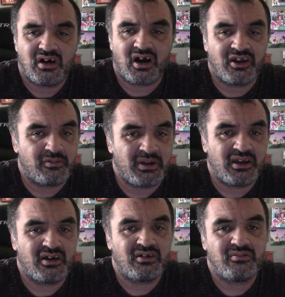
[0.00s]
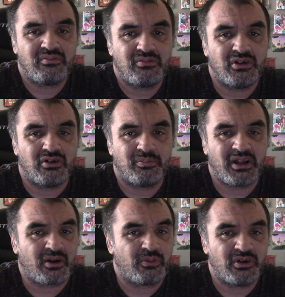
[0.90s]
Iron Man, you know,
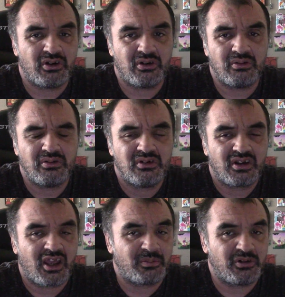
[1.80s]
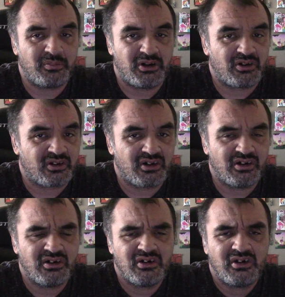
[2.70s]
Black Widow, Captain
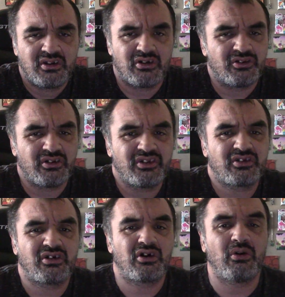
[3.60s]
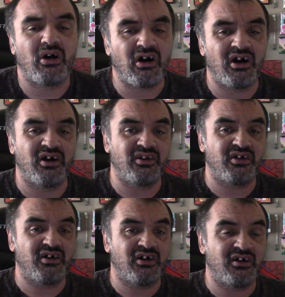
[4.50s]
America. You know, the list could go on
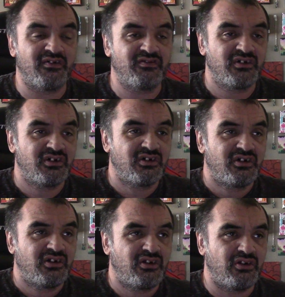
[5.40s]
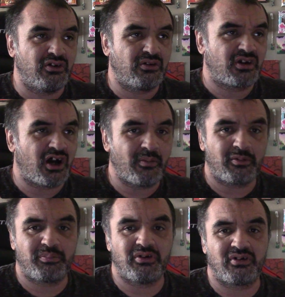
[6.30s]
of, you know,
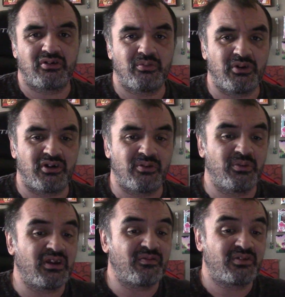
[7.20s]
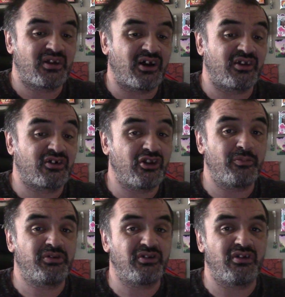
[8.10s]
comic books where we've got a
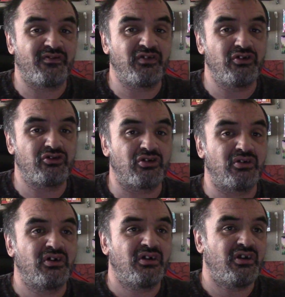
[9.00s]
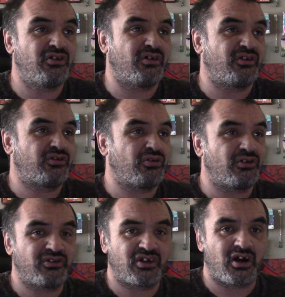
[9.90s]
glimpse into the future. Either it's
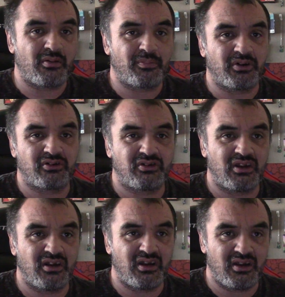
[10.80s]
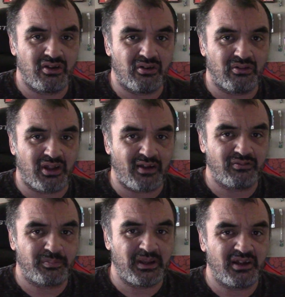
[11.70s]
towards the comic book's, you know,
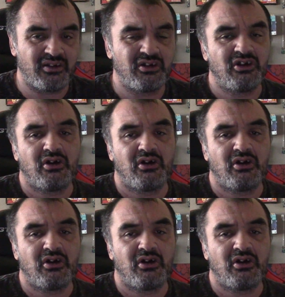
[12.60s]
lifespan